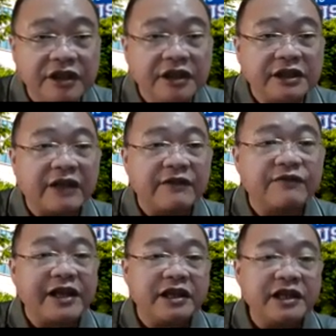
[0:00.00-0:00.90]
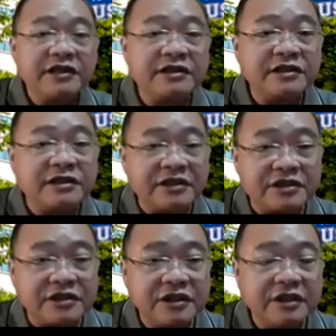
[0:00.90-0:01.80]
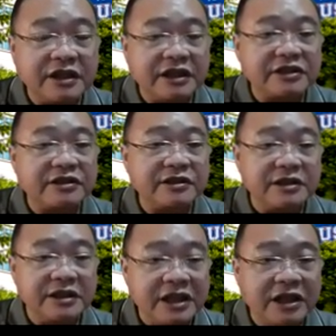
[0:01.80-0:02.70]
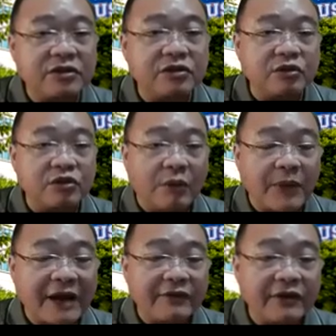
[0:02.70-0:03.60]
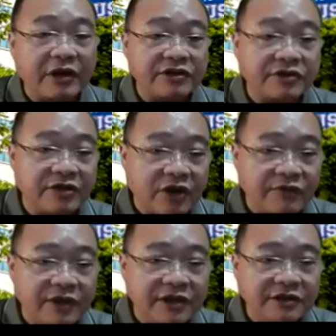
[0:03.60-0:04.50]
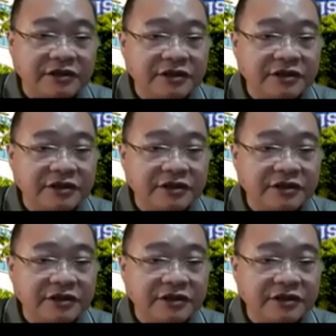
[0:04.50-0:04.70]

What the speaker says: Then finally, search is needed to combine with the constraint solver.